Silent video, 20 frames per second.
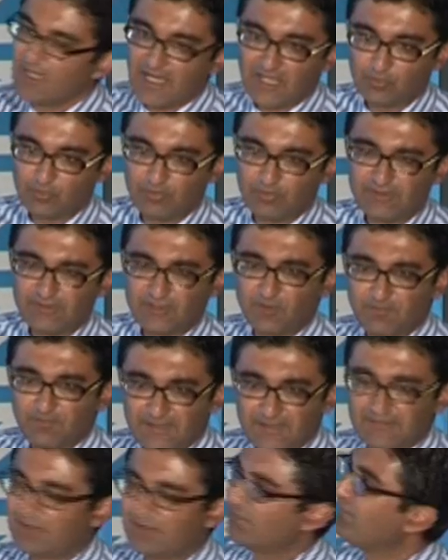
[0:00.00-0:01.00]
and we'd
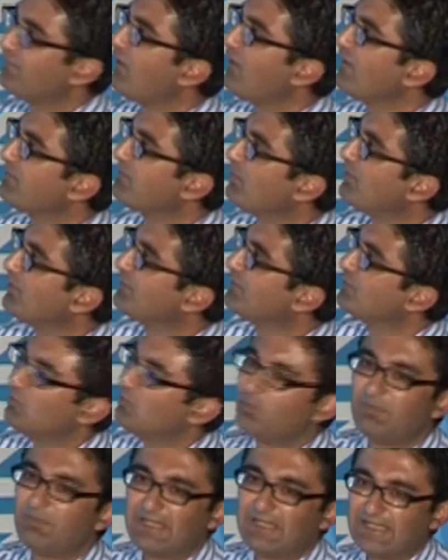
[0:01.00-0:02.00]
committed
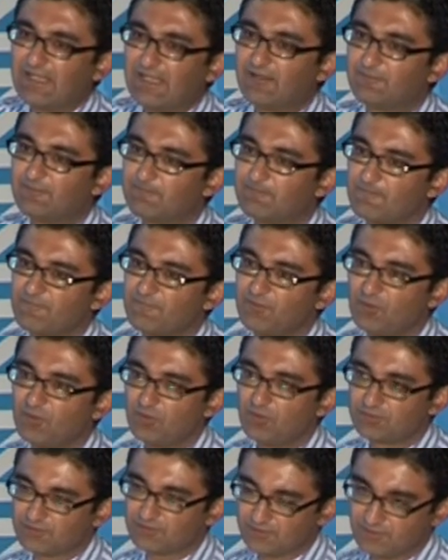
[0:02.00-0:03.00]
5.2 million to